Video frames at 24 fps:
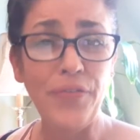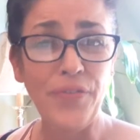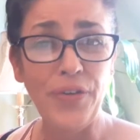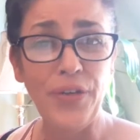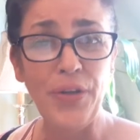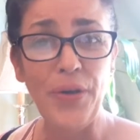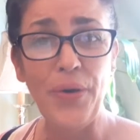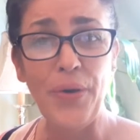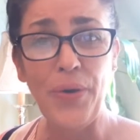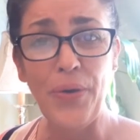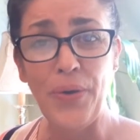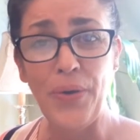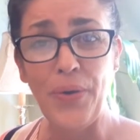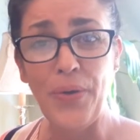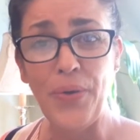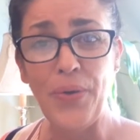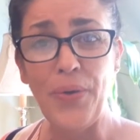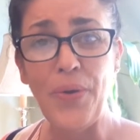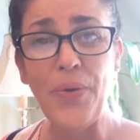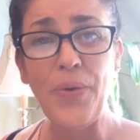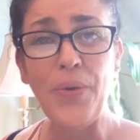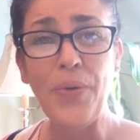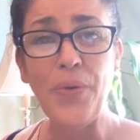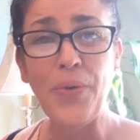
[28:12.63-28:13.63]

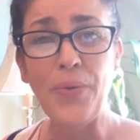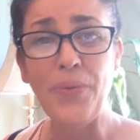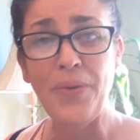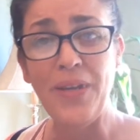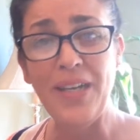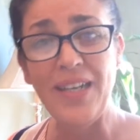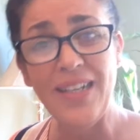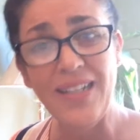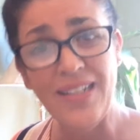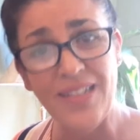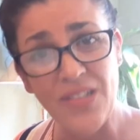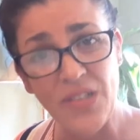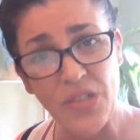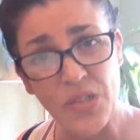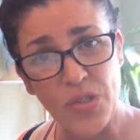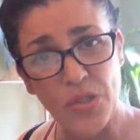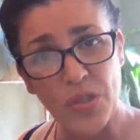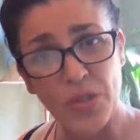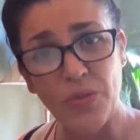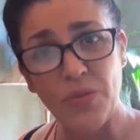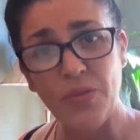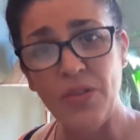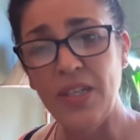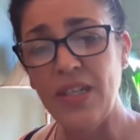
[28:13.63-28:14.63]
ever-flowing
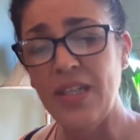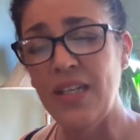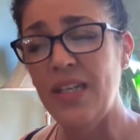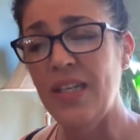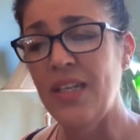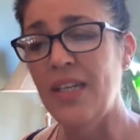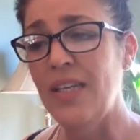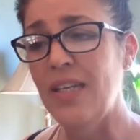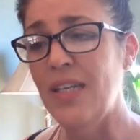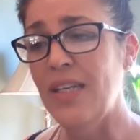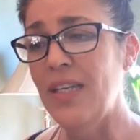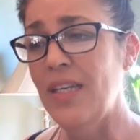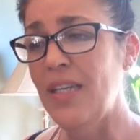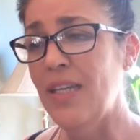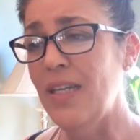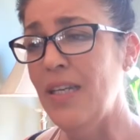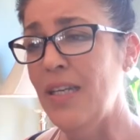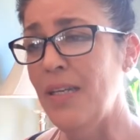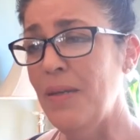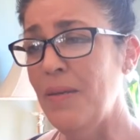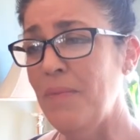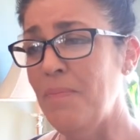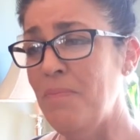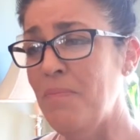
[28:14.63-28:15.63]

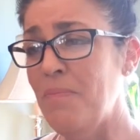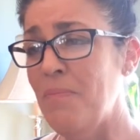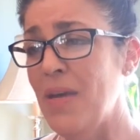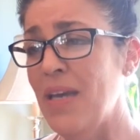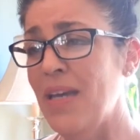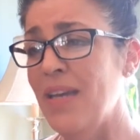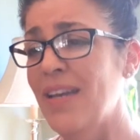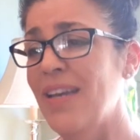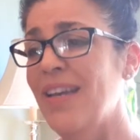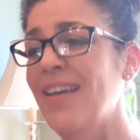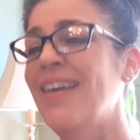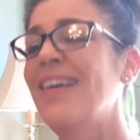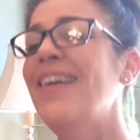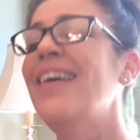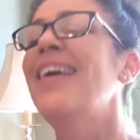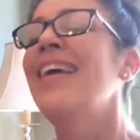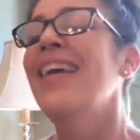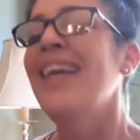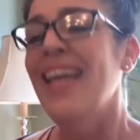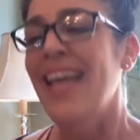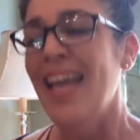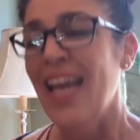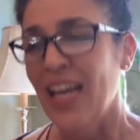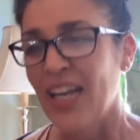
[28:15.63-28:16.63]

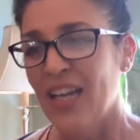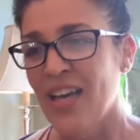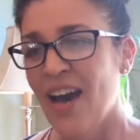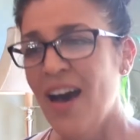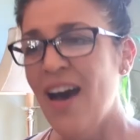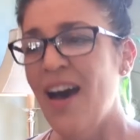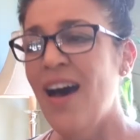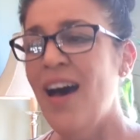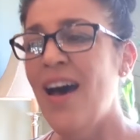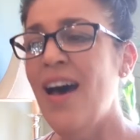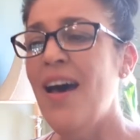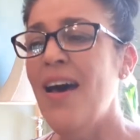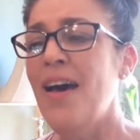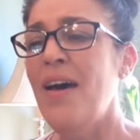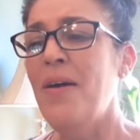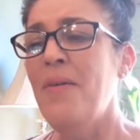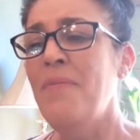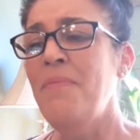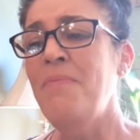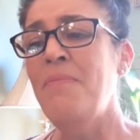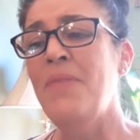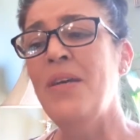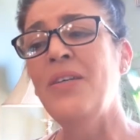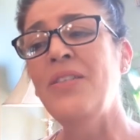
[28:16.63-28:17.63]
stream.
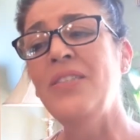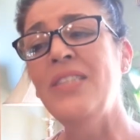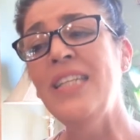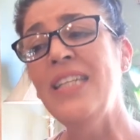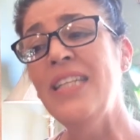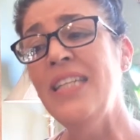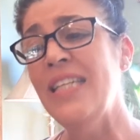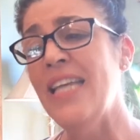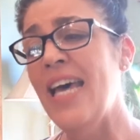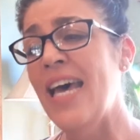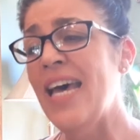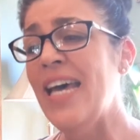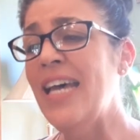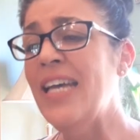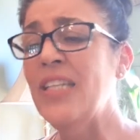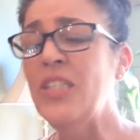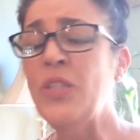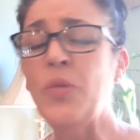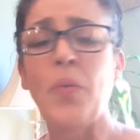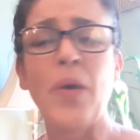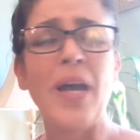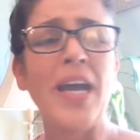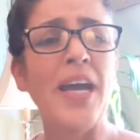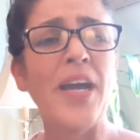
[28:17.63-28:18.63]
Come, build a
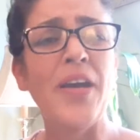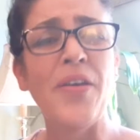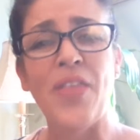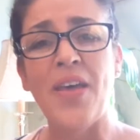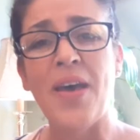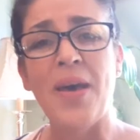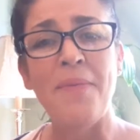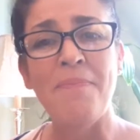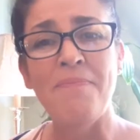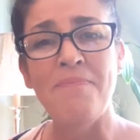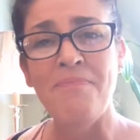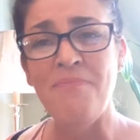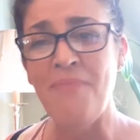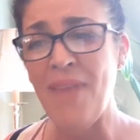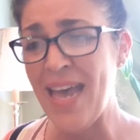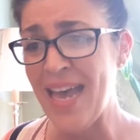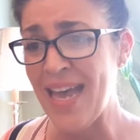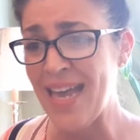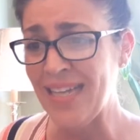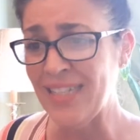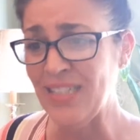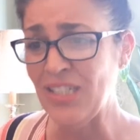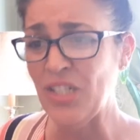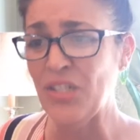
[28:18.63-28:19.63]
land where the
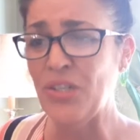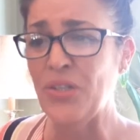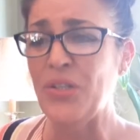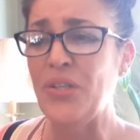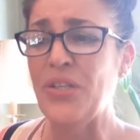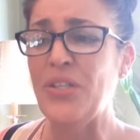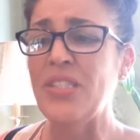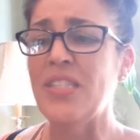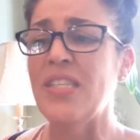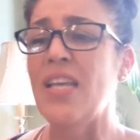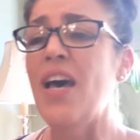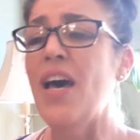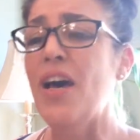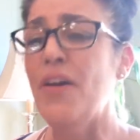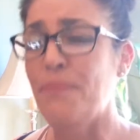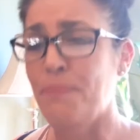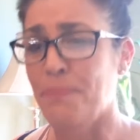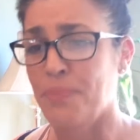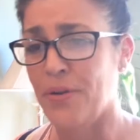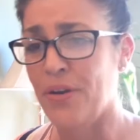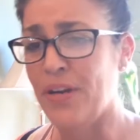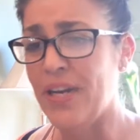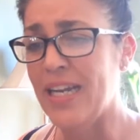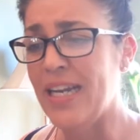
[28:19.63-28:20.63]
mantles
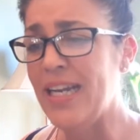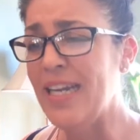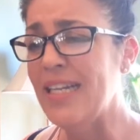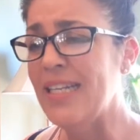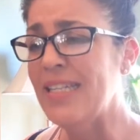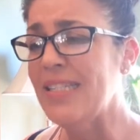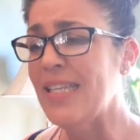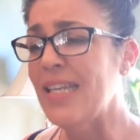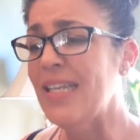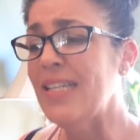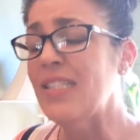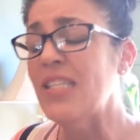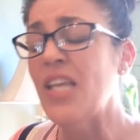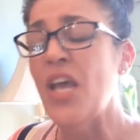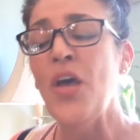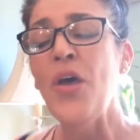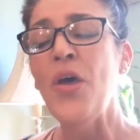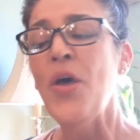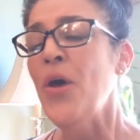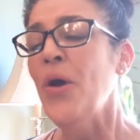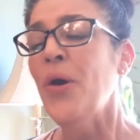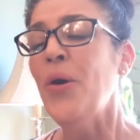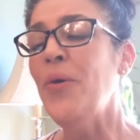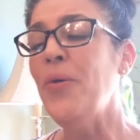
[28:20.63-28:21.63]
of praises
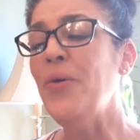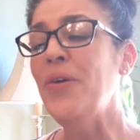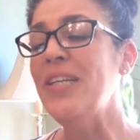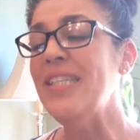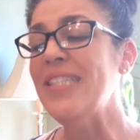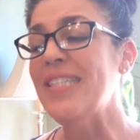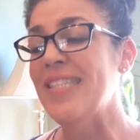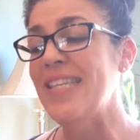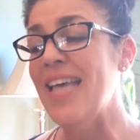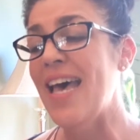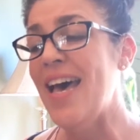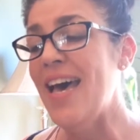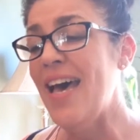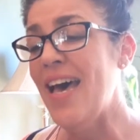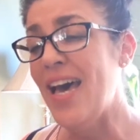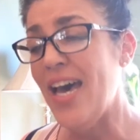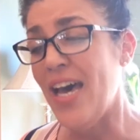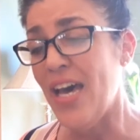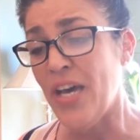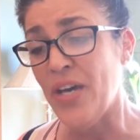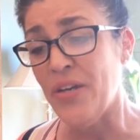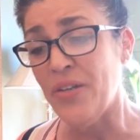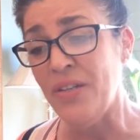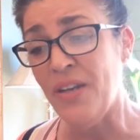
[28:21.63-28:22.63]

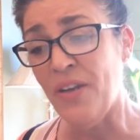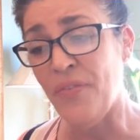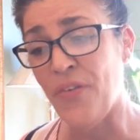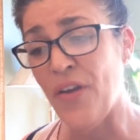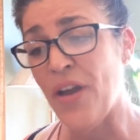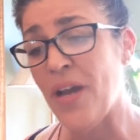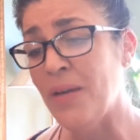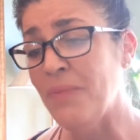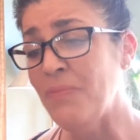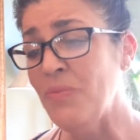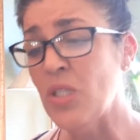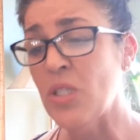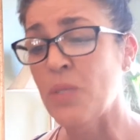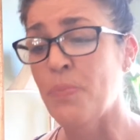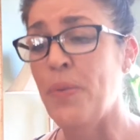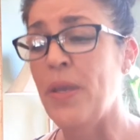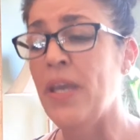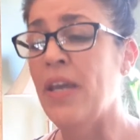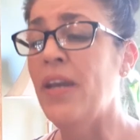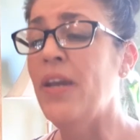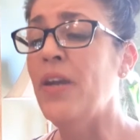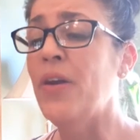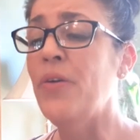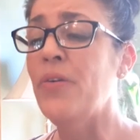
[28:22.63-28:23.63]
resound from
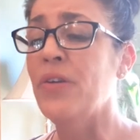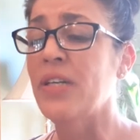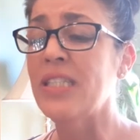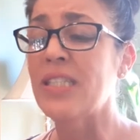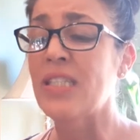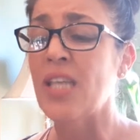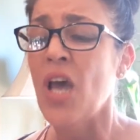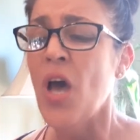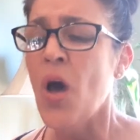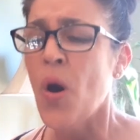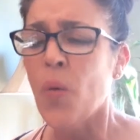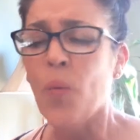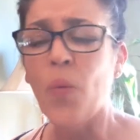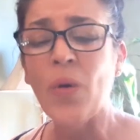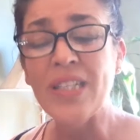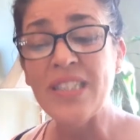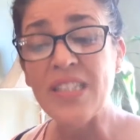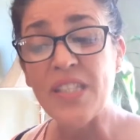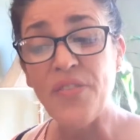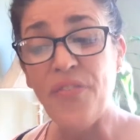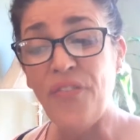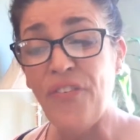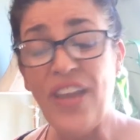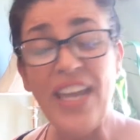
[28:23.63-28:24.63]
spirits
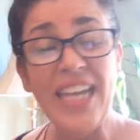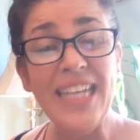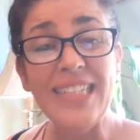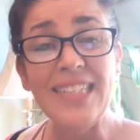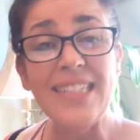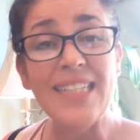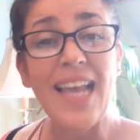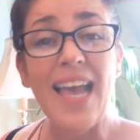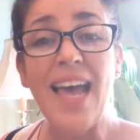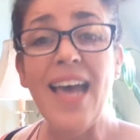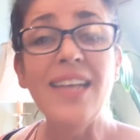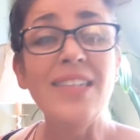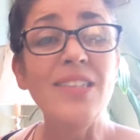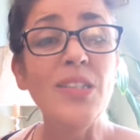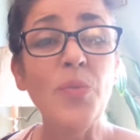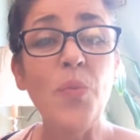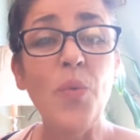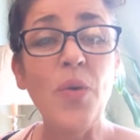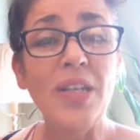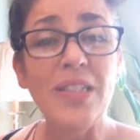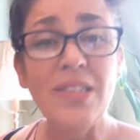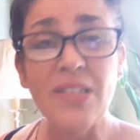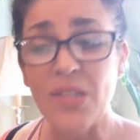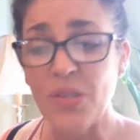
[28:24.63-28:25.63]
once faint and
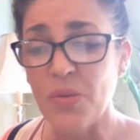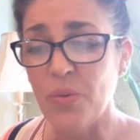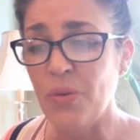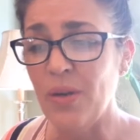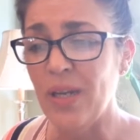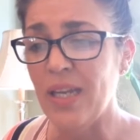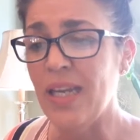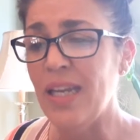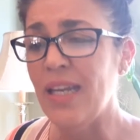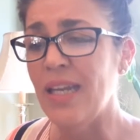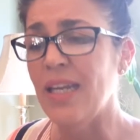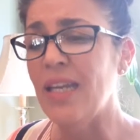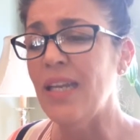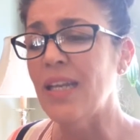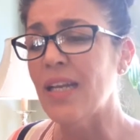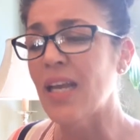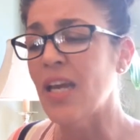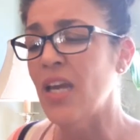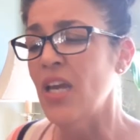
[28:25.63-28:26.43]
once weak,